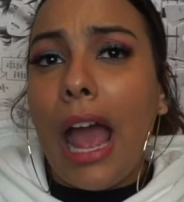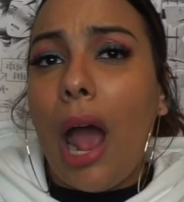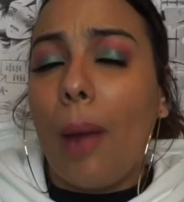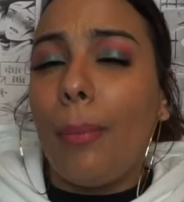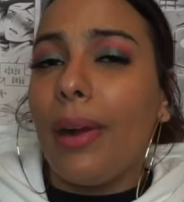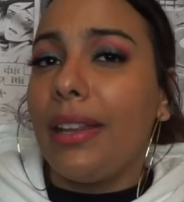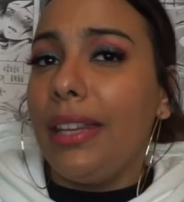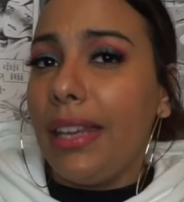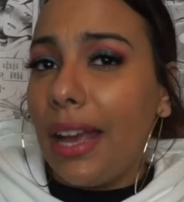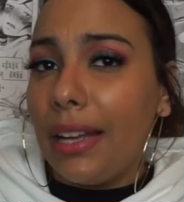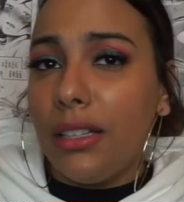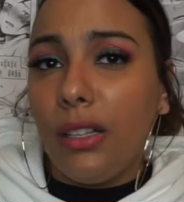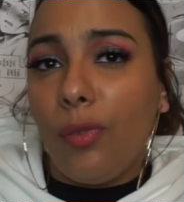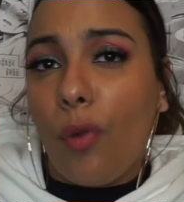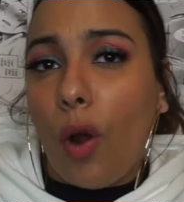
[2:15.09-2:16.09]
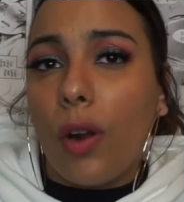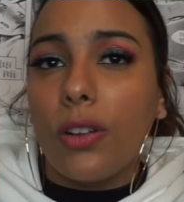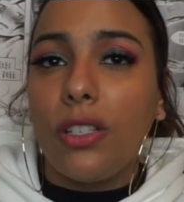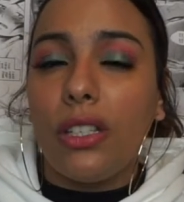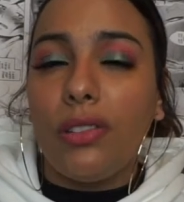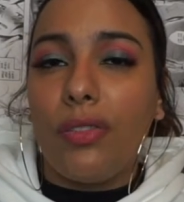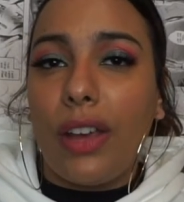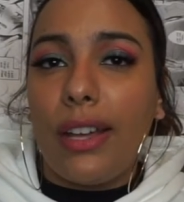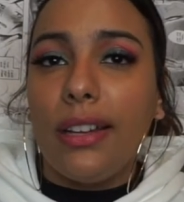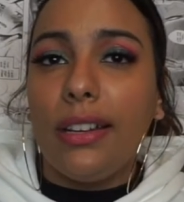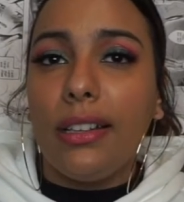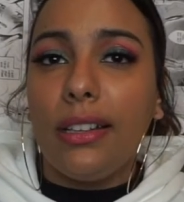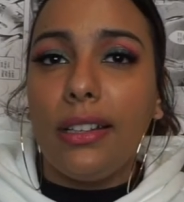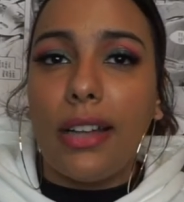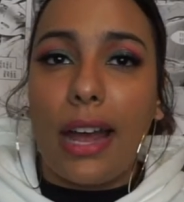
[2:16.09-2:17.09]
And by the end of RG
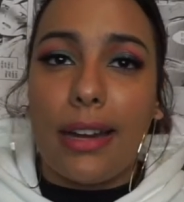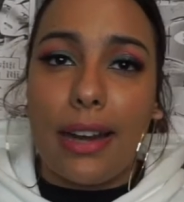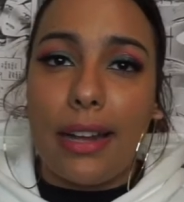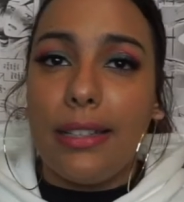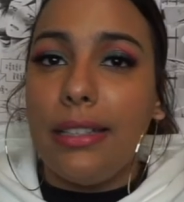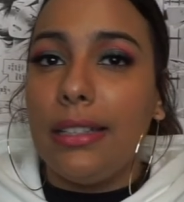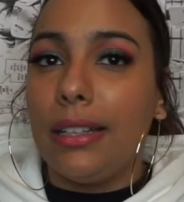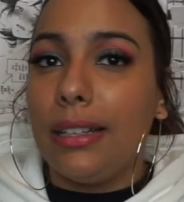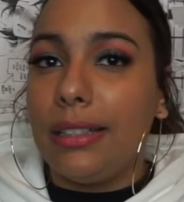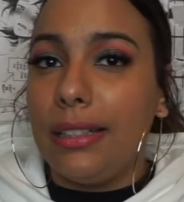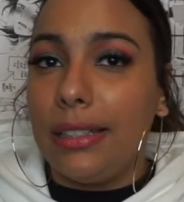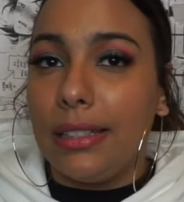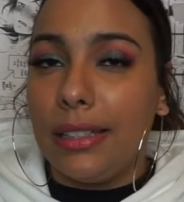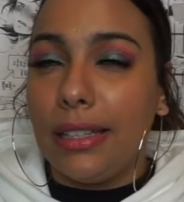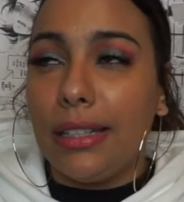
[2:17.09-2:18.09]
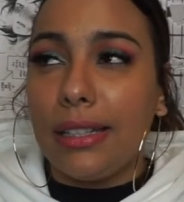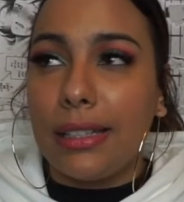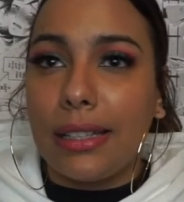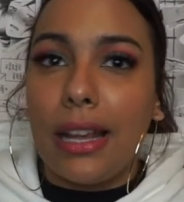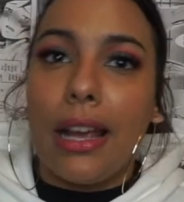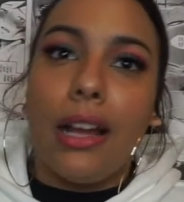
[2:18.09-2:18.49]
Veda at 1996,